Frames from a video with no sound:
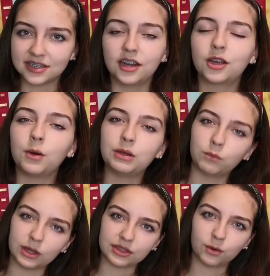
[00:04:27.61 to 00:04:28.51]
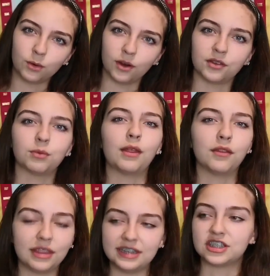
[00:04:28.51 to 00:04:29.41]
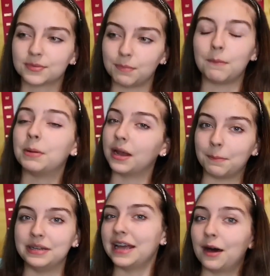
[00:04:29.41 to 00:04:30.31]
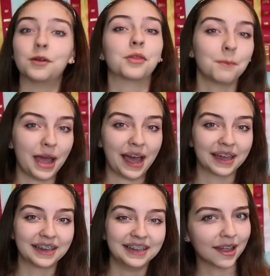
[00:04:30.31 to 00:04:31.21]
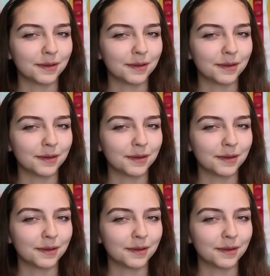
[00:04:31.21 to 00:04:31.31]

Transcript: and going with the horse rather than just bumping up and down on the back,